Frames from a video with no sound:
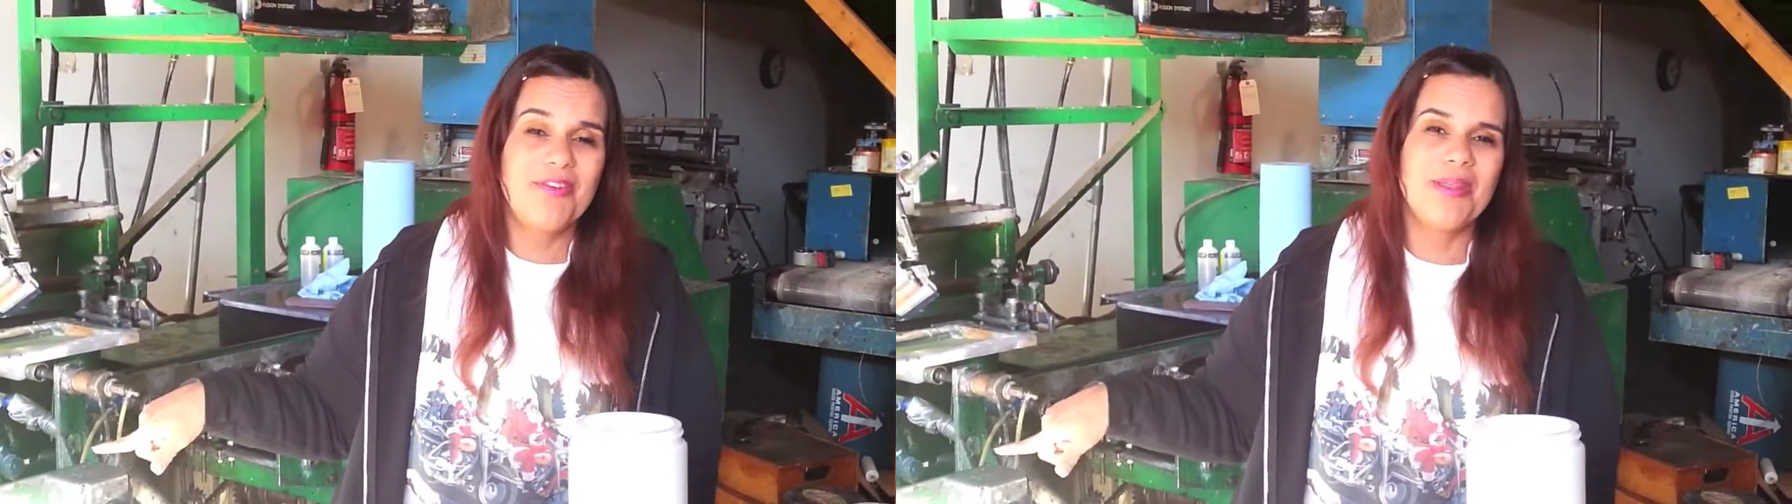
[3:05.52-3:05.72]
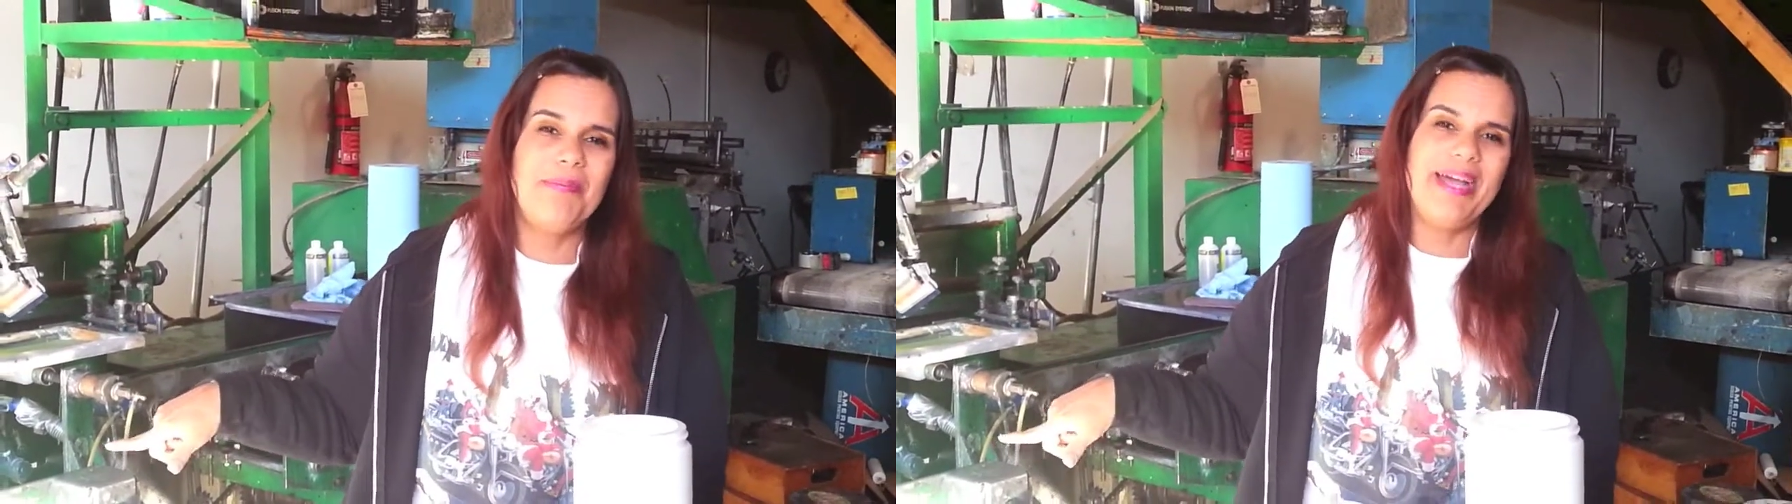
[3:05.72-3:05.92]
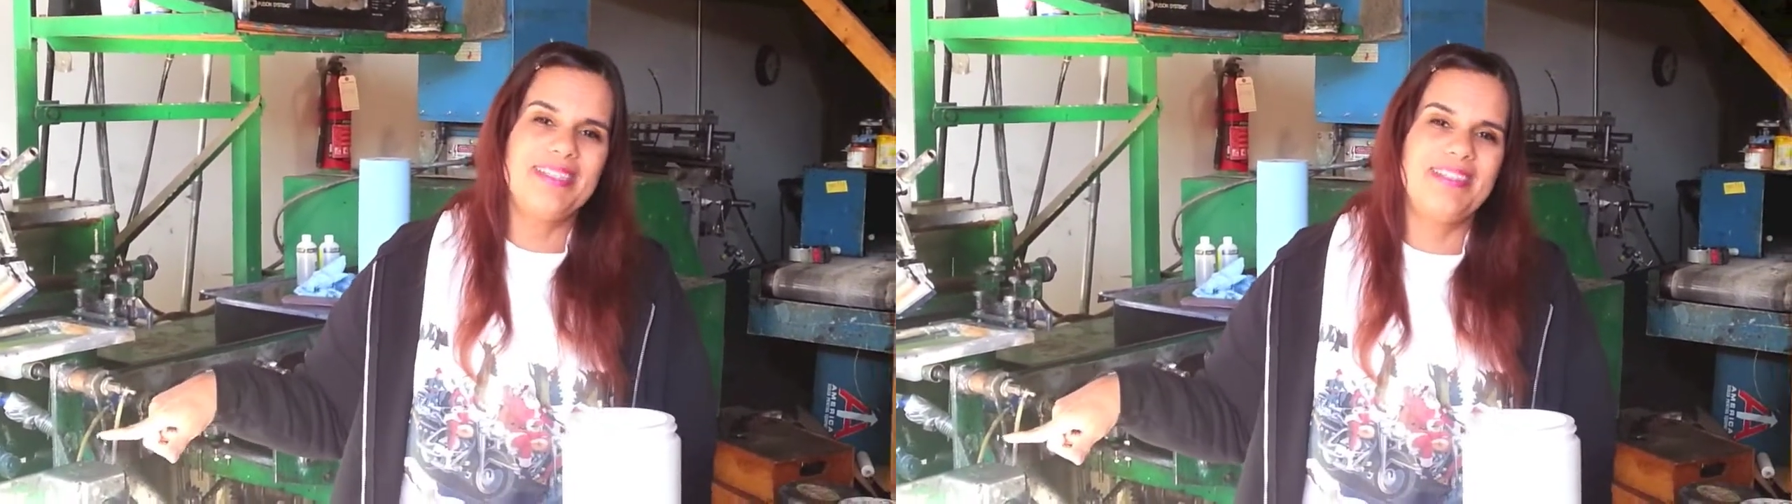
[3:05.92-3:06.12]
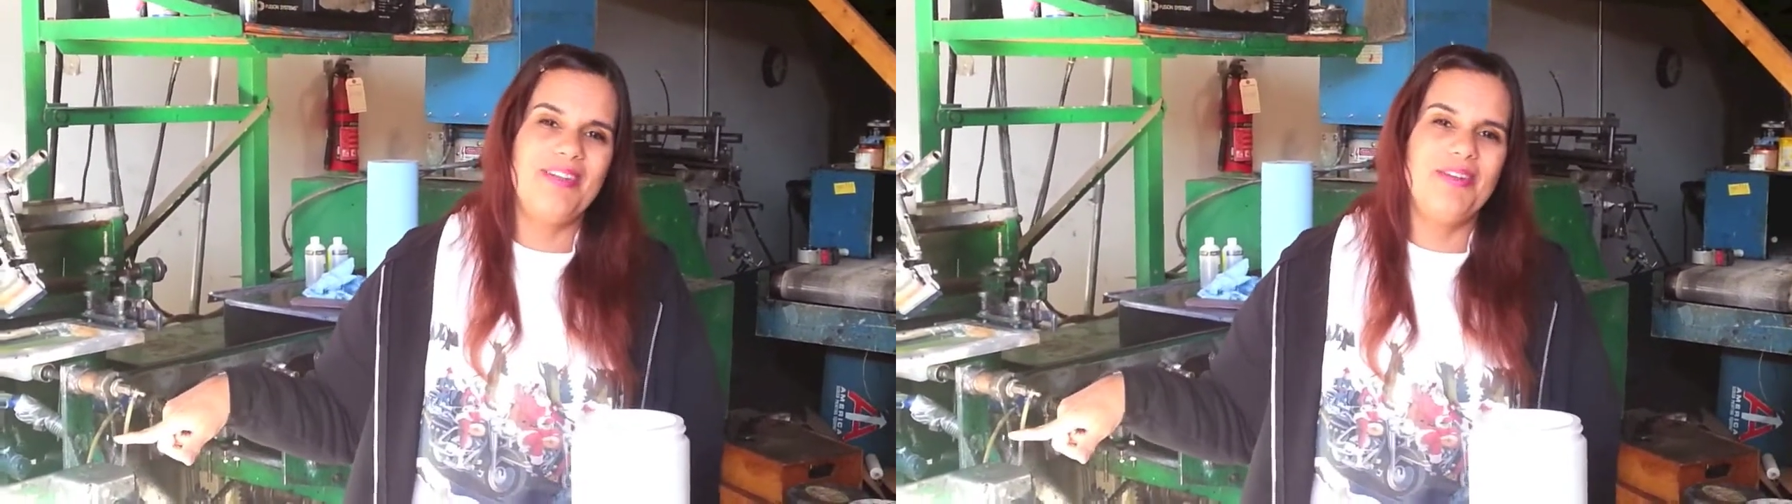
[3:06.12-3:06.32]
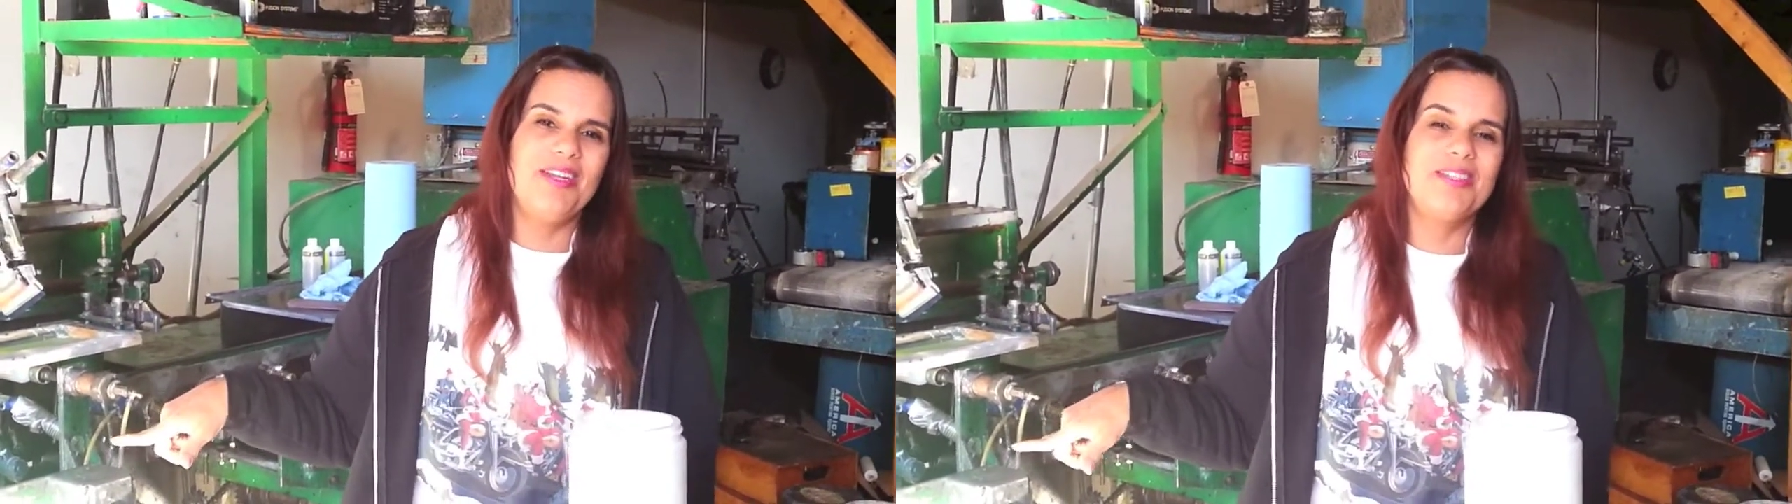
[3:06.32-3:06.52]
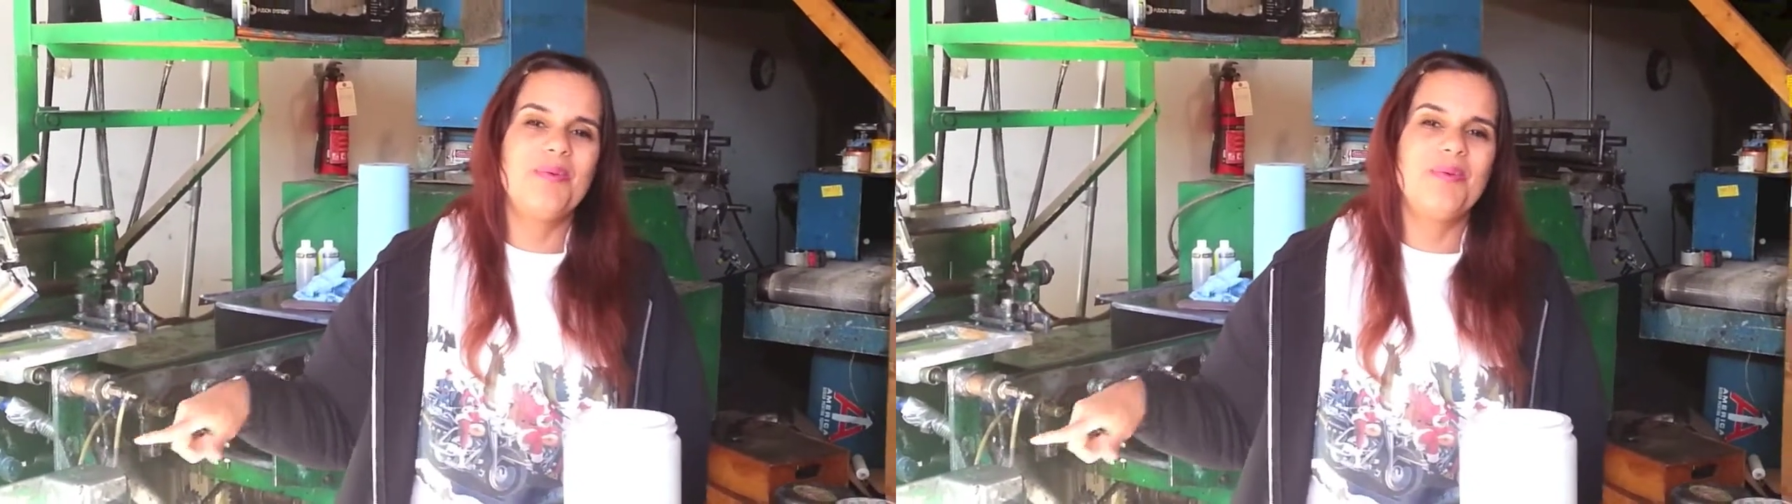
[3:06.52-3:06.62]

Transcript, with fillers: for the past 11 years,